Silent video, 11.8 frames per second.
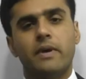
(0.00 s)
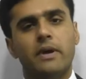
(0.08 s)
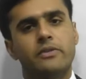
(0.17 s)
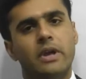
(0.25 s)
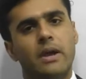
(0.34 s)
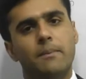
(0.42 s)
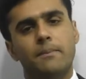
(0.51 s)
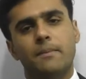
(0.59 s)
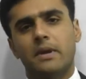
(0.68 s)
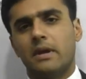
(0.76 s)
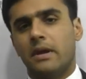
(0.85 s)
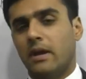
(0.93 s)
of exam,
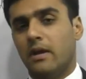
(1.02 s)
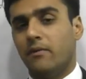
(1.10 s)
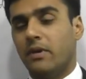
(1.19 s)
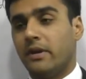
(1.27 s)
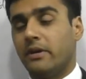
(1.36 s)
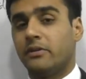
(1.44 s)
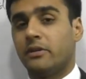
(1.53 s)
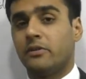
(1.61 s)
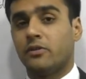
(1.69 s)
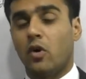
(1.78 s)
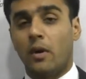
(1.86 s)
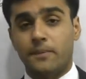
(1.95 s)
where it
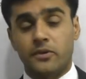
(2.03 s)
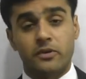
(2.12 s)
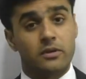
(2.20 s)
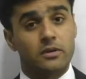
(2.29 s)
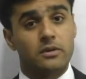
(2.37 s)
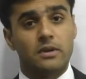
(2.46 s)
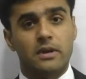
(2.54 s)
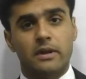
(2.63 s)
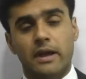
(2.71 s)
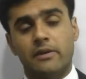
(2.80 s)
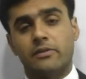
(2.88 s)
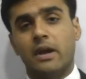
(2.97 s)
is optional
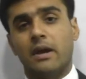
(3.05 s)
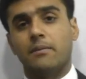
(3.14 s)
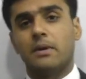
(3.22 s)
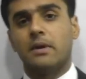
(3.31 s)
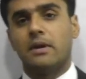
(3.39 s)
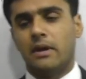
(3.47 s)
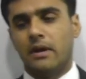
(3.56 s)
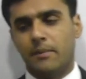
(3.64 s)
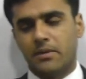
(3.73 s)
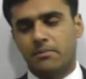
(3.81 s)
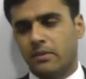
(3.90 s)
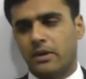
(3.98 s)
exam,
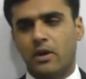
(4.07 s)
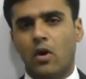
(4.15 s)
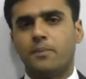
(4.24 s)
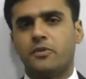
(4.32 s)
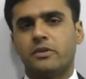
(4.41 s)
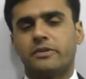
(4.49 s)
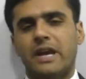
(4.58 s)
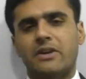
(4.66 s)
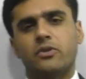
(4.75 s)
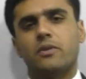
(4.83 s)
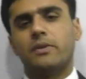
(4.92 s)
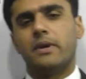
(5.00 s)
optional
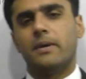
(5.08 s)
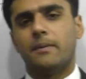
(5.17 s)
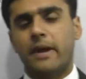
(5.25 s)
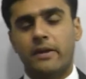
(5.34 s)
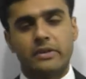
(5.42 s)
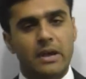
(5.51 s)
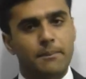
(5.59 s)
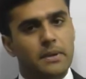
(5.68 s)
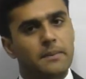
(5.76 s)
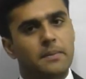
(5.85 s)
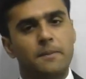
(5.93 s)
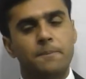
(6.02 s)
section of the exam
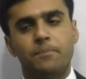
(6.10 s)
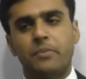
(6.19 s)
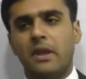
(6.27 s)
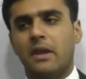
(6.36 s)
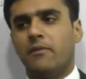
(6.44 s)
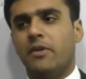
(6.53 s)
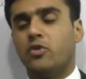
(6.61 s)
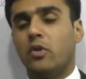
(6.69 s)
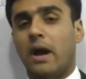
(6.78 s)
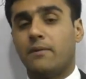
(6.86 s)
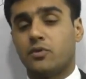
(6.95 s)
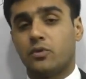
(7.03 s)
paper, where
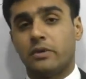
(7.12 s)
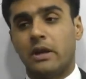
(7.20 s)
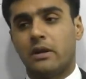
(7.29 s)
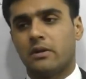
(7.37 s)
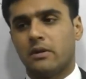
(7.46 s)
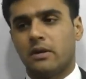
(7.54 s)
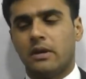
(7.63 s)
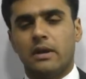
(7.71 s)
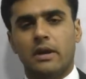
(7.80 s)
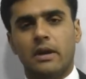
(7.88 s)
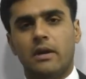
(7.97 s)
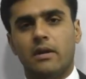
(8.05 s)
you have to select,
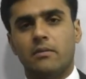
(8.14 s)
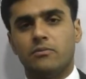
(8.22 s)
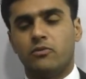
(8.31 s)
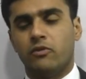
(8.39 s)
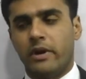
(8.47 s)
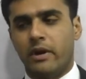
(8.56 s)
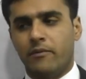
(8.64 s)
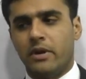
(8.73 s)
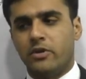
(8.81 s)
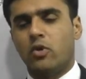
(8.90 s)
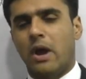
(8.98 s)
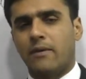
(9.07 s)

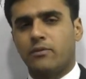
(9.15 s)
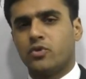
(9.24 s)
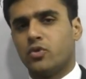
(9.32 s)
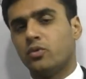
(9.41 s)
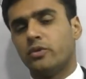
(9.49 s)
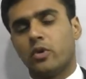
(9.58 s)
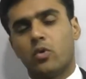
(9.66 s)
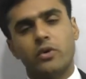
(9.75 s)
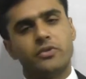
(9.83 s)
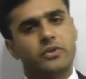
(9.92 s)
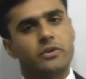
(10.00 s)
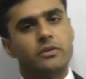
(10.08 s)
where you have to choose the
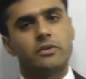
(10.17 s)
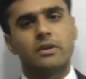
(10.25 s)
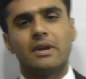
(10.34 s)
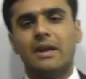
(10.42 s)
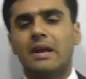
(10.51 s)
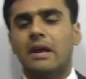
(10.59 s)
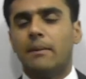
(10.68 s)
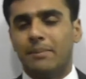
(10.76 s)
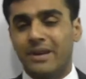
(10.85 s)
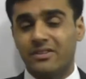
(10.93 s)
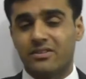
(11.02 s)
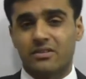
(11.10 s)
questions,
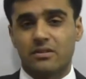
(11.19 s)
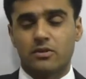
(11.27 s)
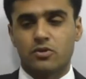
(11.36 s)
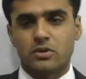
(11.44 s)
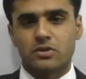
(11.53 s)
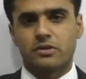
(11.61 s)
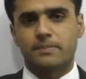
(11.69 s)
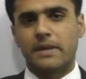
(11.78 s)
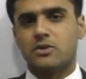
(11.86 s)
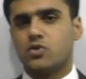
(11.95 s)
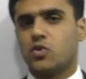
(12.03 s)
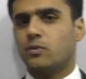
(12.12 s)
please don't
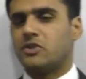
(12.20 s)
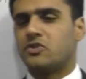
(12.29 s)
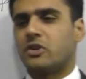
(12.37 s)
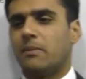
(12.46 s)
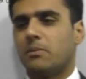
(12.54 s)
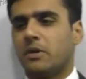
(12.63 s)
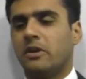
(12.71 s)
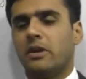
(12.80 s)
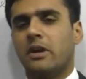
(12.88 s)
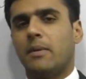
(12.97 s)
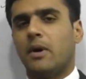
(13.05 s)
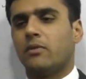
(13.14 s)
spend too much time
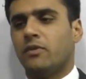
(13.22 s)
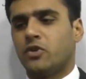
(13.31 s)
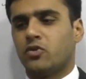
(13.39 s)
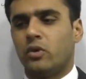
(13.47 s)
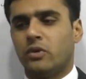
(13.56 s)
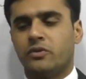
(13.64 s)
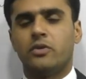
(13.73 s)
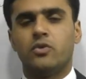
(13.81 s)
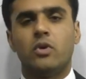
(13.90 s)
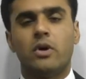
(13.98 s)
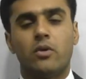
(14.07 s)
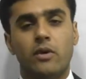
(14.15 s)
thinking about which
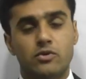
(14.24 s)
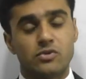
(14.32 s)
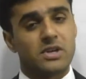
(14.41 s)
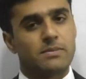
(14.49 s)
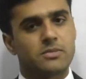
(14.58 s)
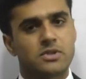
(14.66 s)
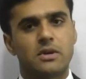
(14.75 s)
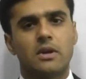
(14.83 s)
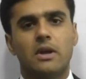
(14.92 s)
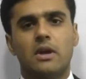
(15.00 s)
question you are going to attempt.